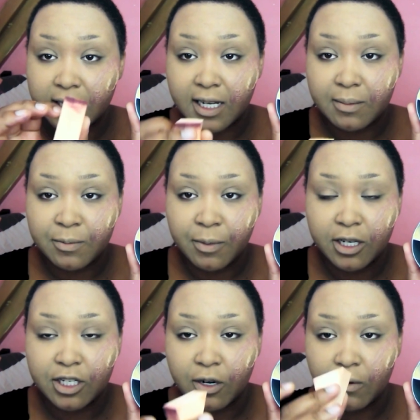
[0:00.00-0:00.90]
that same
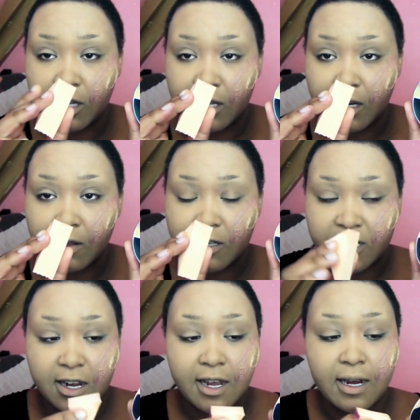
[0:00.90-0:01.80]
sponge, only the other
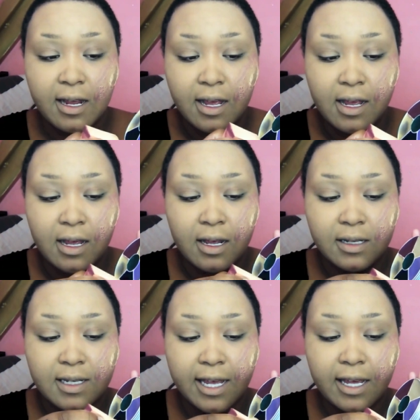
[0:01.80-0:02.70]
side,
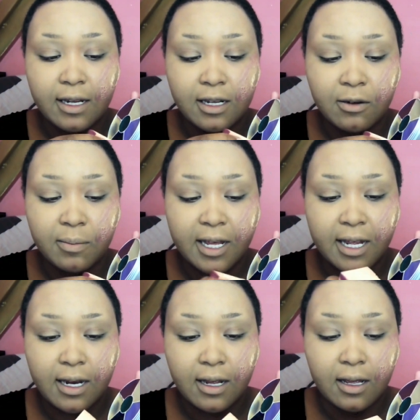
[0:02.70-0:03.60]
taking a little
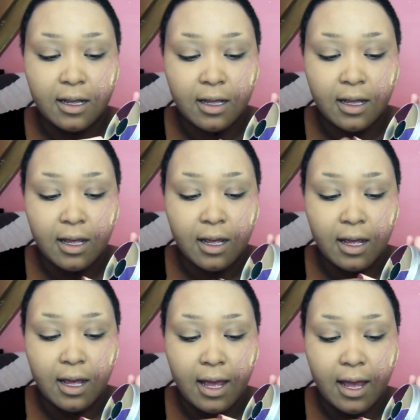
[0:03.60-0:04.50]
bit,
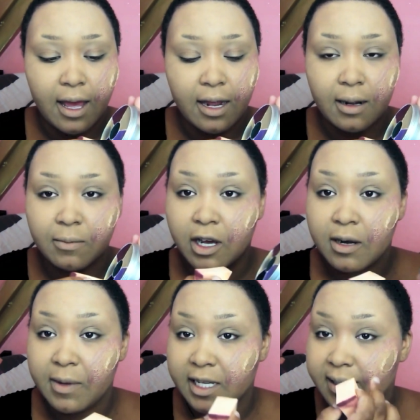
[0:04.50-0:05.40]
and I'm
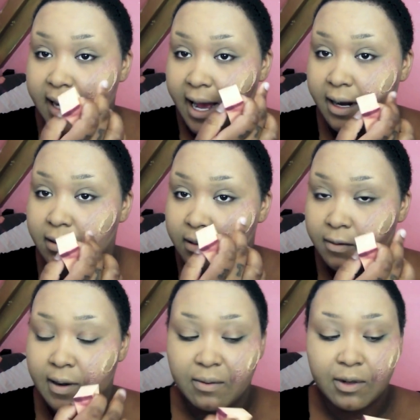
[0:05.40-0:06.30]
going to mix that
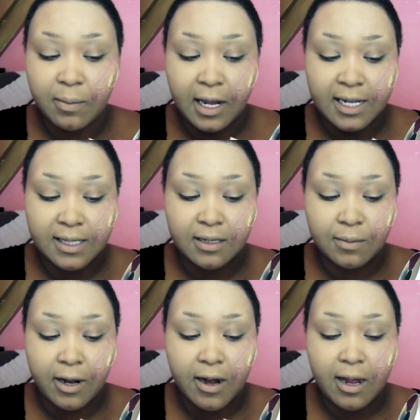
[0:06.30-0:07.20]
around the
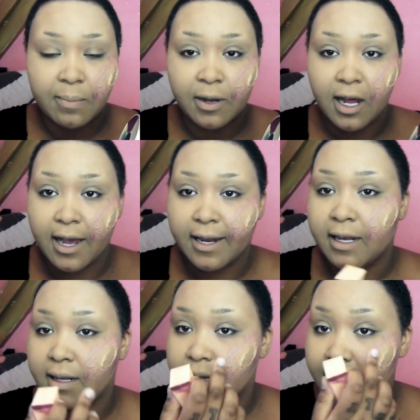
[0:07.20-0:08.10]
places where I
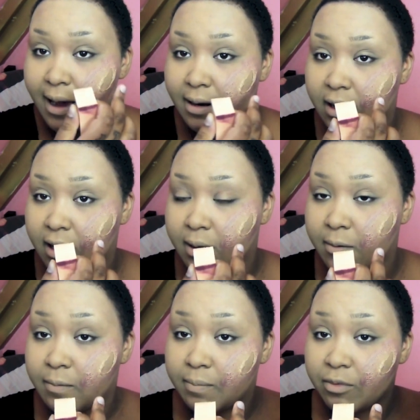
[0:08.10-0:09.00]
applied that
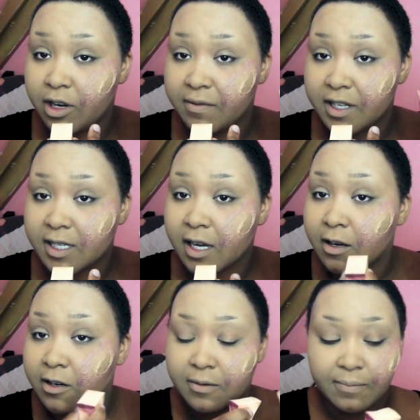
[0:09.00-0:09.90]
uh, previous
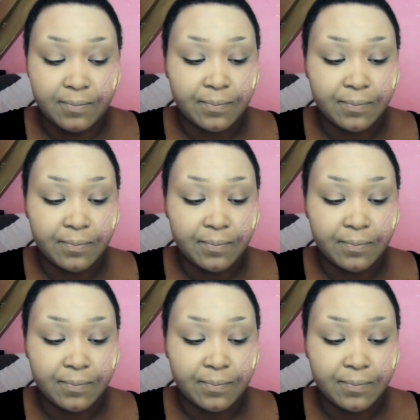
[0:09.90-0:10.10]
color.